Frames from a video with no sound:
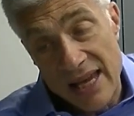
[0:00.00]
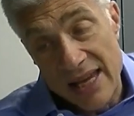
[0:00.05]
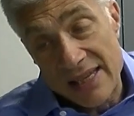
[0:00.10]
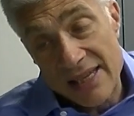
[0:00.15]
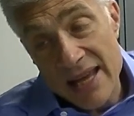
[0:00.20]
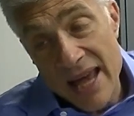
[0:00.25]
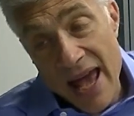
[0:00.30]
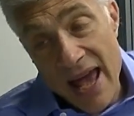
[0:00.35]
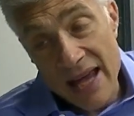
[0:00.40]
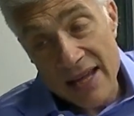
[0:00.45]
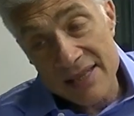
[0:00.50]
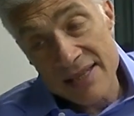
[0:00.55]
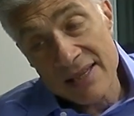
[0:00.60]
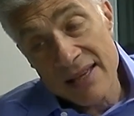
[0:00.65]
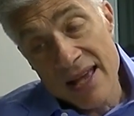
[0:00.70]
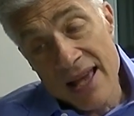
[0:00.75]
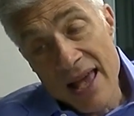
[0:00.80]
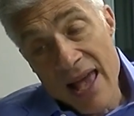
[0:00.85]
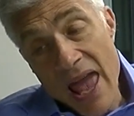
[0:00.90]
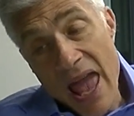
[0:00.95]

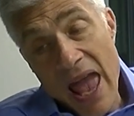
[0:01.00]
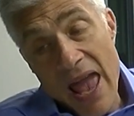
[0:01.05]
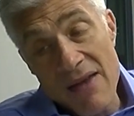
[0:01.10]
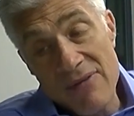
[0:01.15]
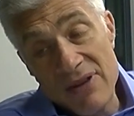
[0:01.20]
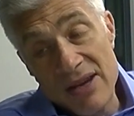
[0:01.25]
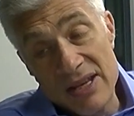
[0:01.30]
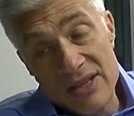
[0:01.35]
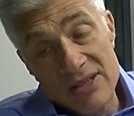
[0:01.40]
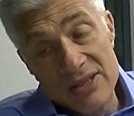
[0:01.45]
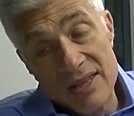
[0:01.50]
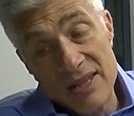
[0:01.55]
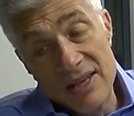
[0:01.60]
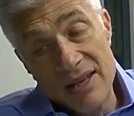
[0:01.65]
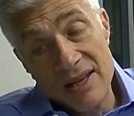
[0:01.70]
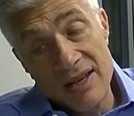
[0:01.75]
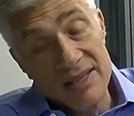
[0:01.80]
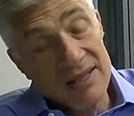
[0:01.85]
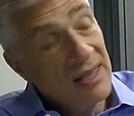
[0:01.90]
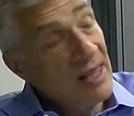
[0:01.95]
tax haven is
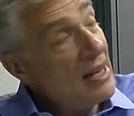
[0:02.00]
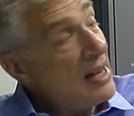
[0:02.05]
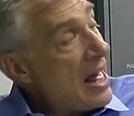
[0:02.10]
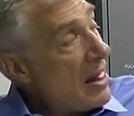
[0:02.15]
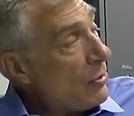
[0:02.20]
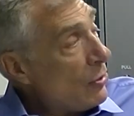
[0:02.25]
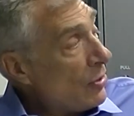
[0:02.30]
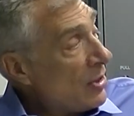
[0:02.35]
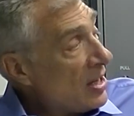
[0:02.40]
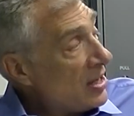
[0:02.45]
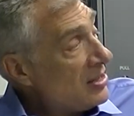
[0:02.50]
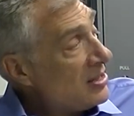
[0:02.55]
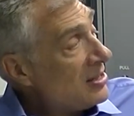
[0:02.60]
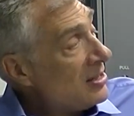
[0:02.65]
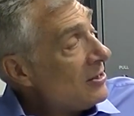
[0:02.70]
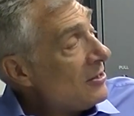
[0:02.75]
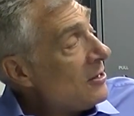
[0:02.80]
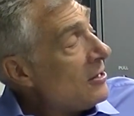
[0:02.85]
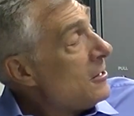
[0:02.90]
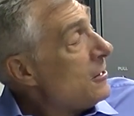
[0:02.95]
the Netherlands.
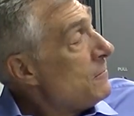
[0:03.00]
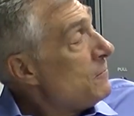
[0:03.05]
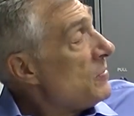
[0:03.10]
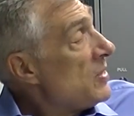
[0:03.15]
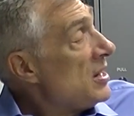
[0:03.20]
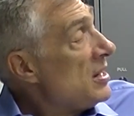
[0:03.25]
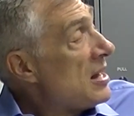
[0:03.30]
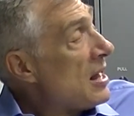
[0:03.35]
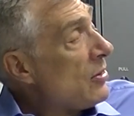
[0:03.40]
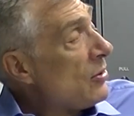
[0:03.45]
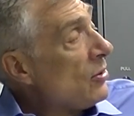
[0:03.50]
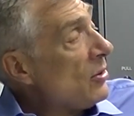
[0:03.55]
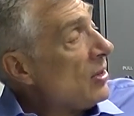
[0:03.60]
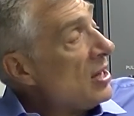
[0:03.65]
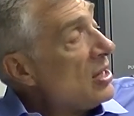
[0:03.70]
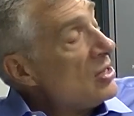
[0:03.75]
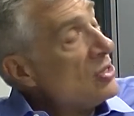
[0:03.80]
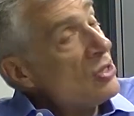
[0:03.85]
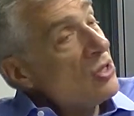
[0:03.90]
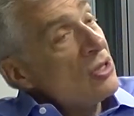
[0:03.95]
The
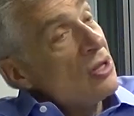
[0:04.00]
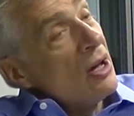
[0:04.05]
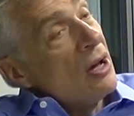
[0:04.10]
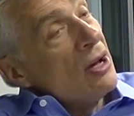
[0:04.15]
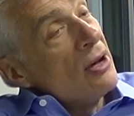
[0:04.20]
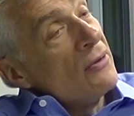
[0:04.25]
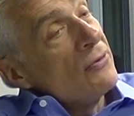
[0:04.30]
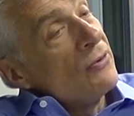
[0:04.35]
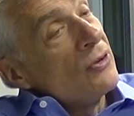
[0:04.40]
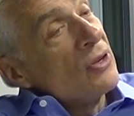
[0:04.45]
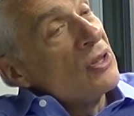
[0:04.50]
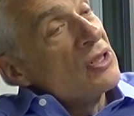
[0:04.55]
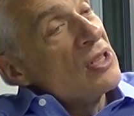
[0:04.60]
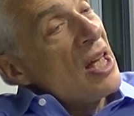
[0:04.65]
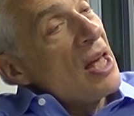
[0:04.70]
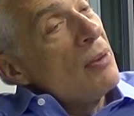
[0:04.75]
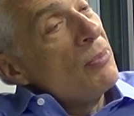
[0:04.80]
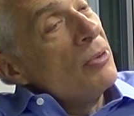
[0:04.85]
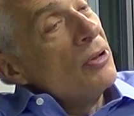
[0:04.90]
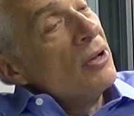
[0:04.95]
Netherlands, for
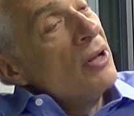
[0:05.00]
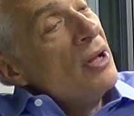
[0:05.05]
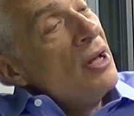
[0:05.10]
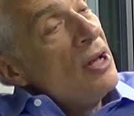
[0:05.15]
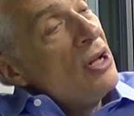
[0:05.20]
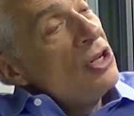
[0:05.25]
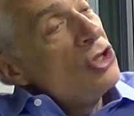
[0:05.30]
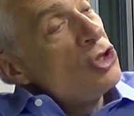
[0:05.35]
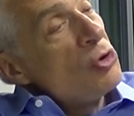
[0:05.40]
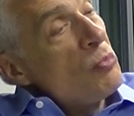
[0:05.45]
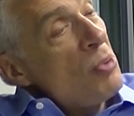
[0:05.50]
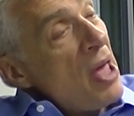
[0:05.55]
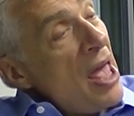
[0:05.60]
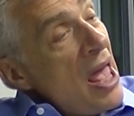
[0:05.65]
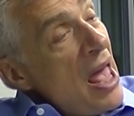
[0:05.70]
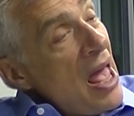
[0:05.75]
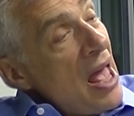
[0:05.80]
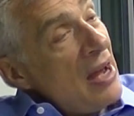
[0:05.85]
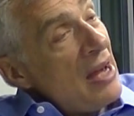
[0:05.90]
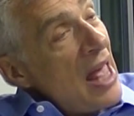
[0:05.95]
example,
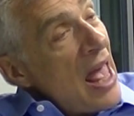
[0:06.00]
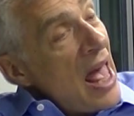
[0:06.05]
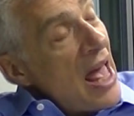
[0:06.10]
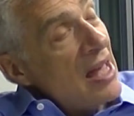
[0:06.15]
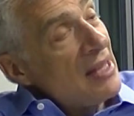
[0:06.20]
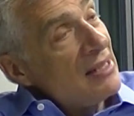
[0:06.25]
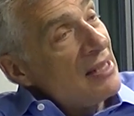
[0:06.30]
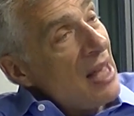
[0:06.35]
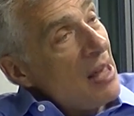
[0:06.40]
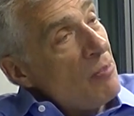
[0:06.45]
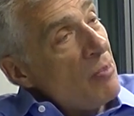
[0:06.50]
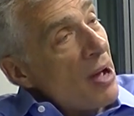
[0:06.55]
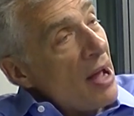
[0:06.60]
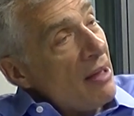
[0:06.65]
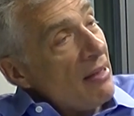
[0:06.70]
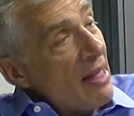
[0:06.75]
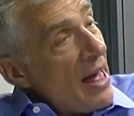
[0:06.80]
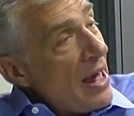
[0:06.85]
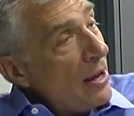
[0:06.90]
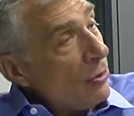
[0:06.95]
Japan has a
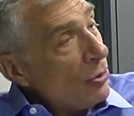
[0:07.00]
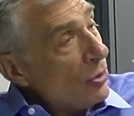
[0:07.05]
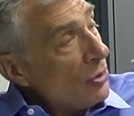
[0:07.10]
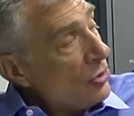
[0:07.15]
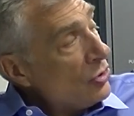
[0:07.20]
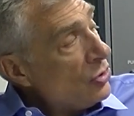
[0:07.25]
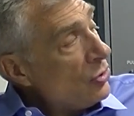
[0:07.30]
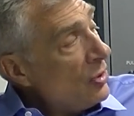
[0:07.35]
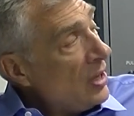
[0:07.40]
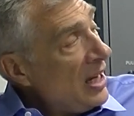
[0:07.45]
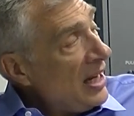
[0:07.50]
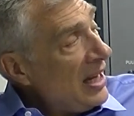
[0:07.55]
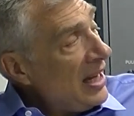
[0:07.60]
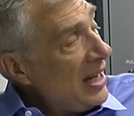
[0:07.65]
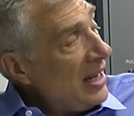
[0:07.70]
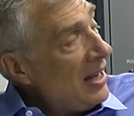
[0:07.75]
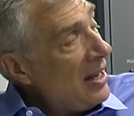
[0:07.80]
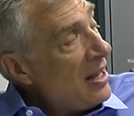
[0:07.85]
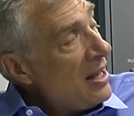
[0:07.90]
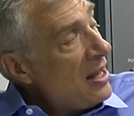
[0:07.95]
bilateral
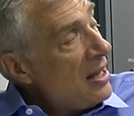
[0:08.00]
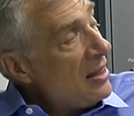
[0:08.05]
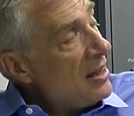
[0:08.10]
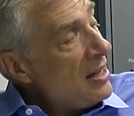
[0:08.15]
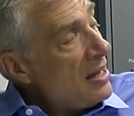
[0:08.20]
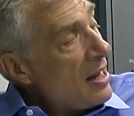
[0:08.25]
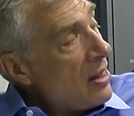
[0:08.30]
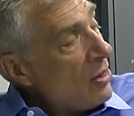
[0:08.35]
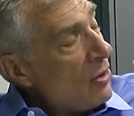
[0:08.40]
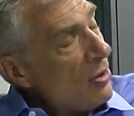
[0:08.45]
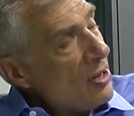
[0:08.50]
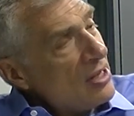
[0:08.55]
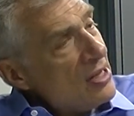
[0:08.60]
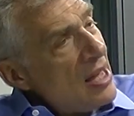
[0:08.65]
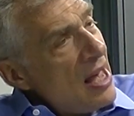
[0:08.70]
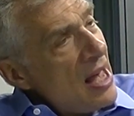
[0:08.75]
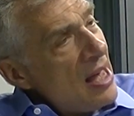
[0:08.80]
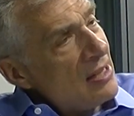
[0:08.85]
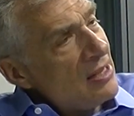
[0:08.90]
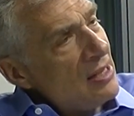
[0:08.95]
treaty. The Netherlands
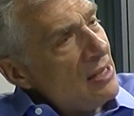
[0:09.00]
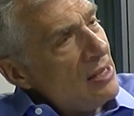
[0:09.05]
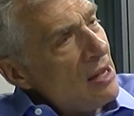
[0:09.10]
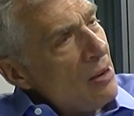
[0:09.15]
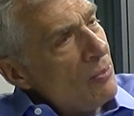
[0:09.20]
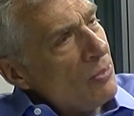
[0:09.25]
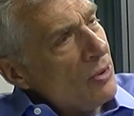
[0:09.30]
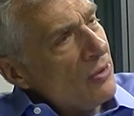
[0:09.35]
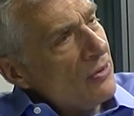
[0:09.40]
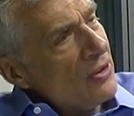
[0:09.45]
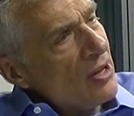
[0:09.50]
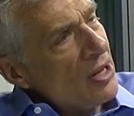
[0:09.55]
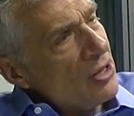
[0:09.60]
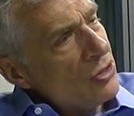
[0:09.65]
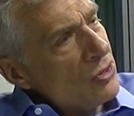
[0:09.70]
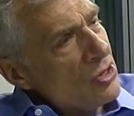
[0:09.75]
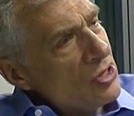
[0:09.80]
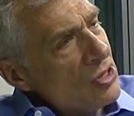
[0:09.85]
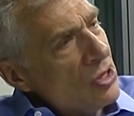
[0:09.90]
has a number of countries,